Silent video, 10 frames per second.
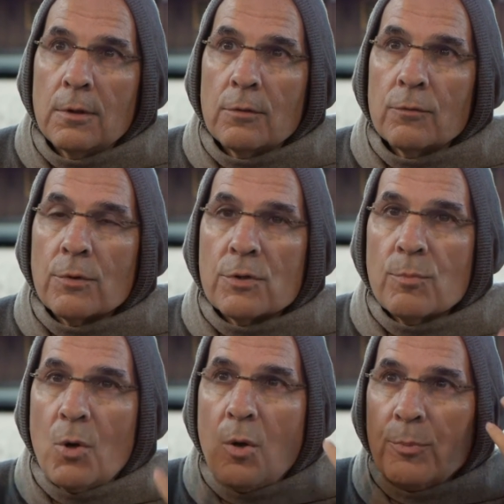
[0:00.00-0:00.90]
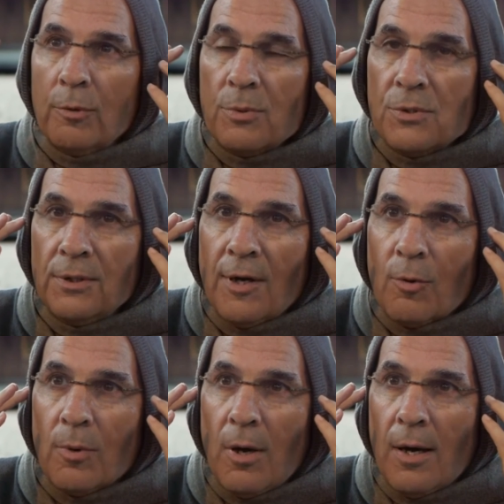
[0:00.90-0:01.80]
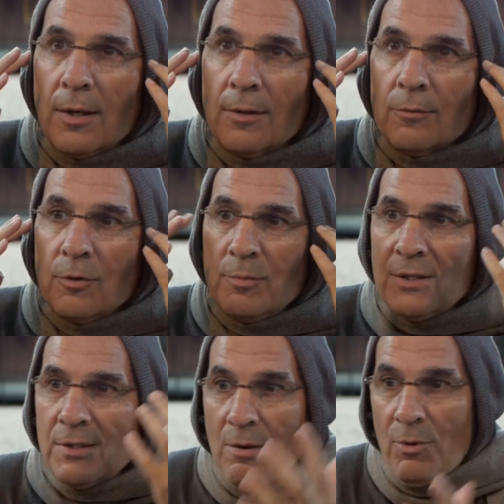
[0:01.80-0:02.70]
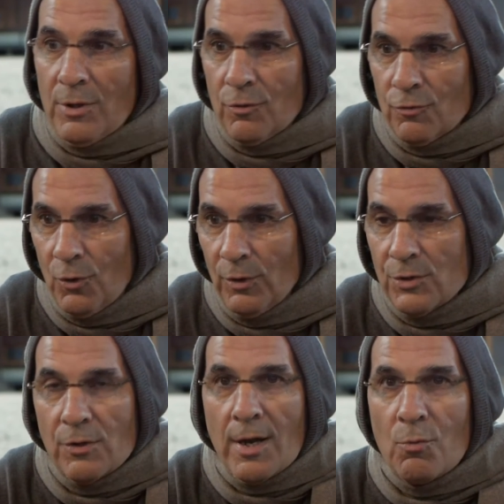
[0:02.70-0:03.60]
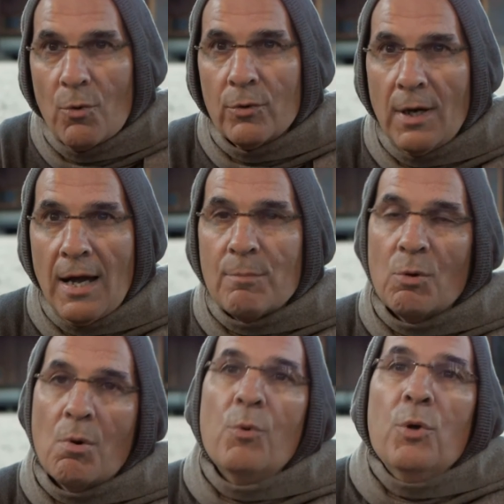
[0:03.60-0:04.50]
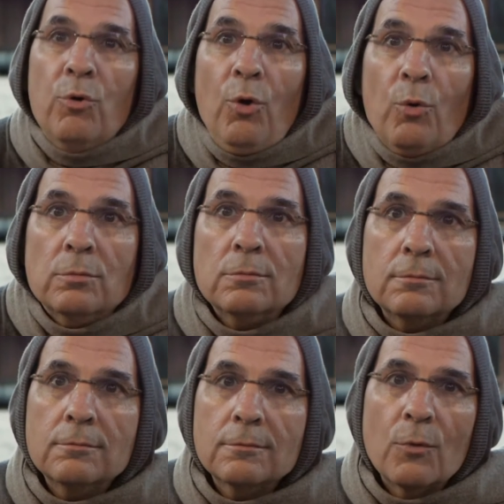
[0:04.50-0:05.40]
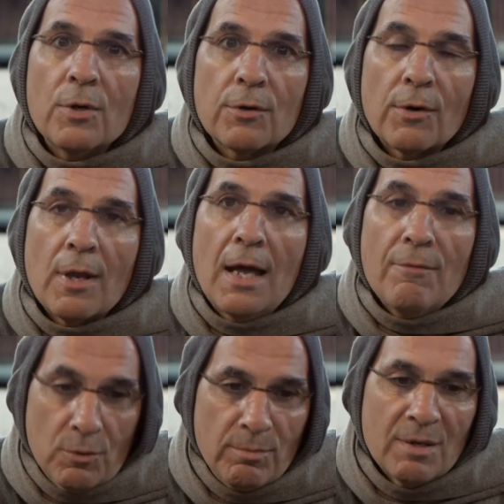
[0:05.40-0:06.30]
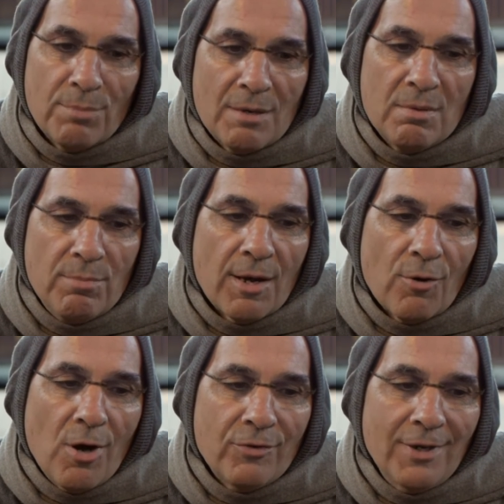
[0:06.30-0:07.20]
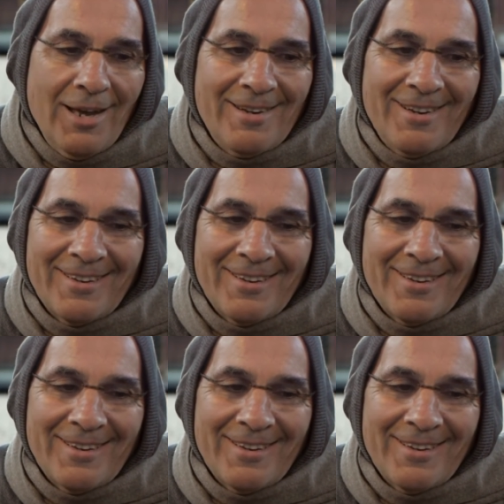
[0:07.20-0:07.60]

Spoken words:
For the small purpose in our mind. We may say, I want to control it so that I won't die, but what will you do when you're alive? You may be better off dead.